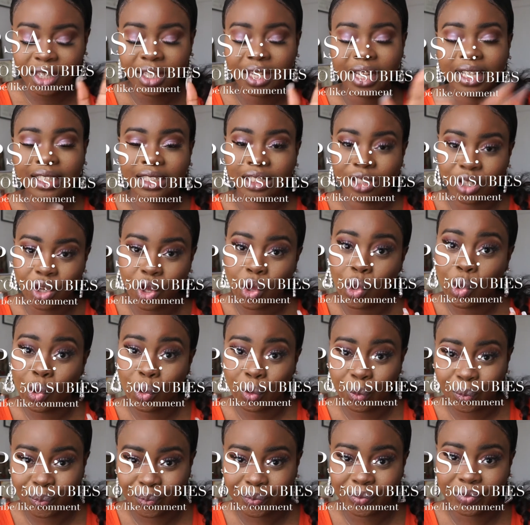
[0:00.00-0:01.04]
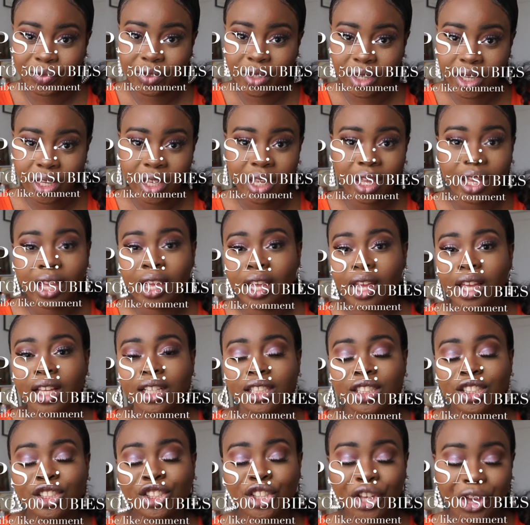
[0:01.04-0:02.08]
That's the goal.
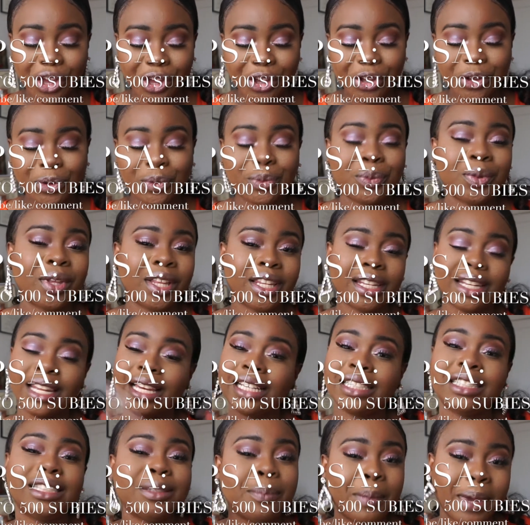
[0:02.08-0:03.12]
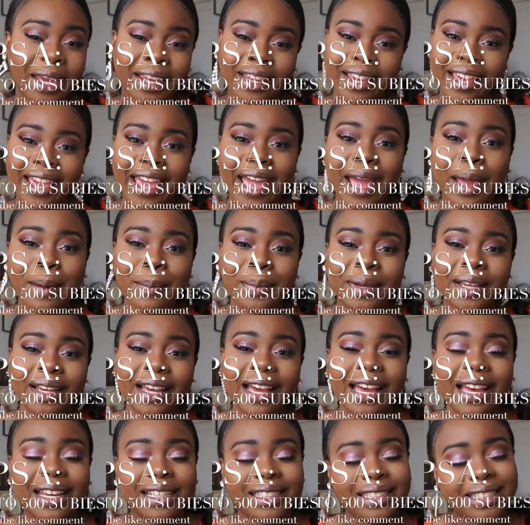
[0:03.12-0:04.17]
So let's make it happen,
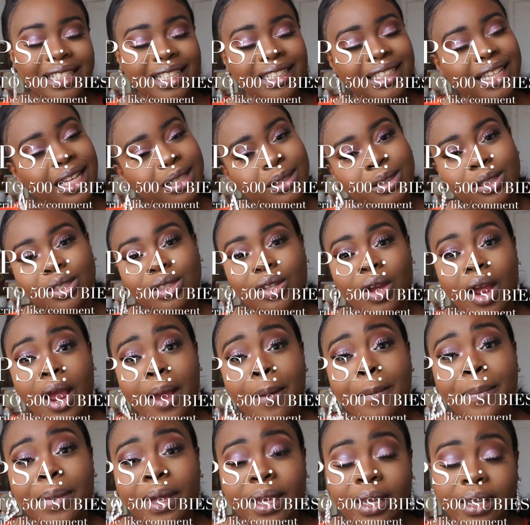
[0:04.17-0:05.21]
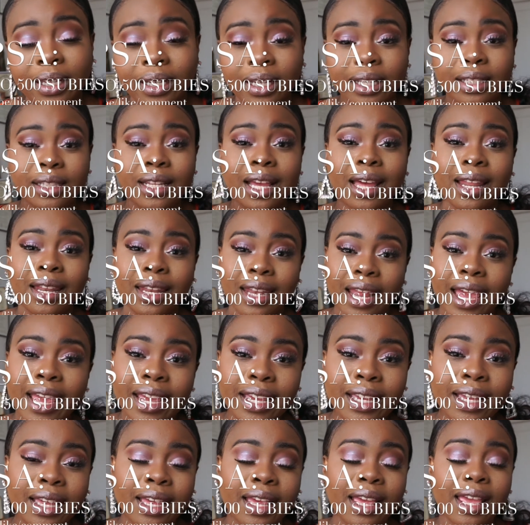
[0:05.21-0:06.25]
guys. Hit that subscribe button, hit that
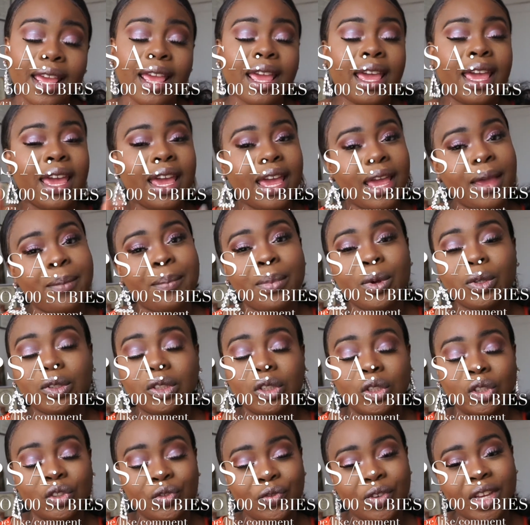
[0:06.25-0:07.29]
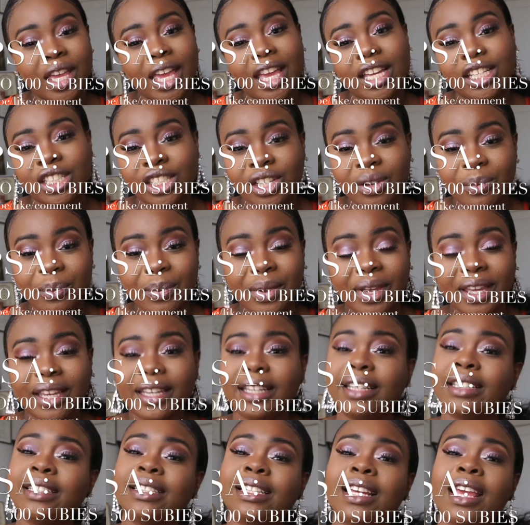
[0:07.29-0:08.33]
like and post notification
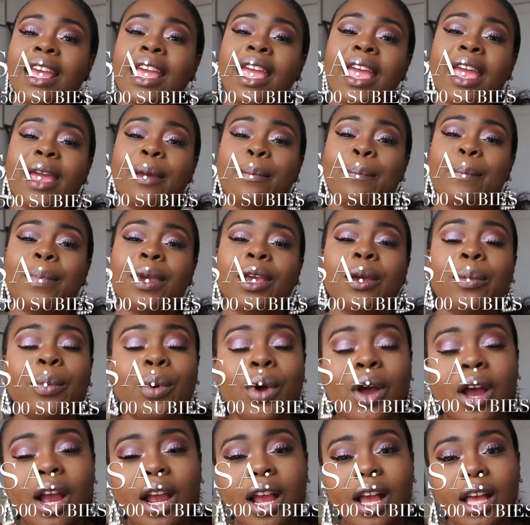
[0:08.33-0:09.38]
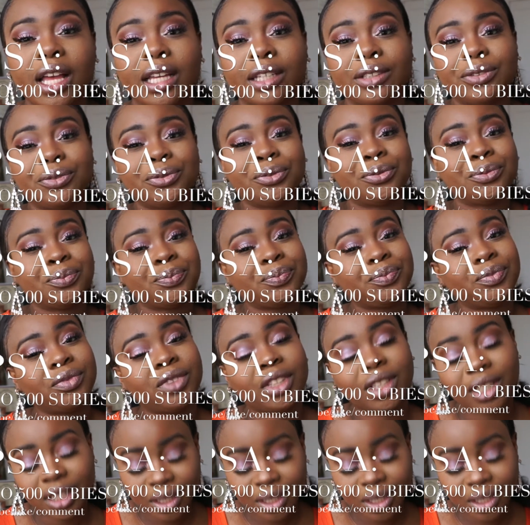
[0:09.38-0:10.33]
button, and be a part of the